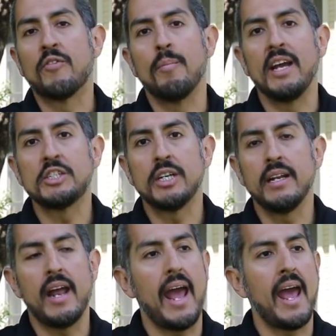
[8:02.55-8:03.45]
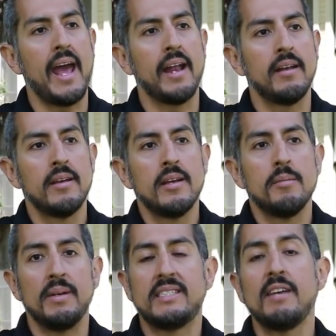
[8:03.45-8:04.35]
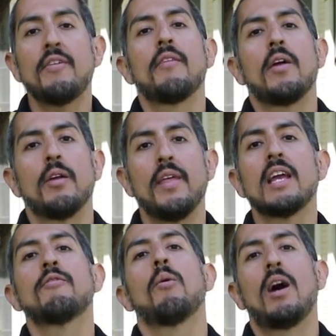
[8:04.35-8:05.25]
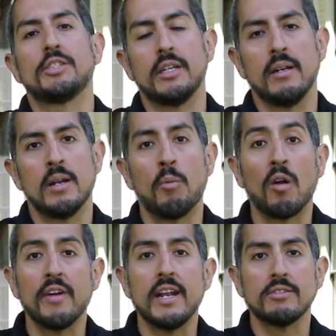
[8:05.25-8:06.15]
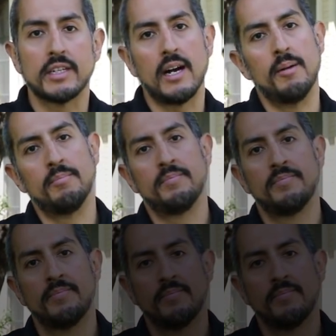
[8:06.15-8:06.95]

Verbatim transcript: information and be safe out there. Thank you for watching. More videos to come.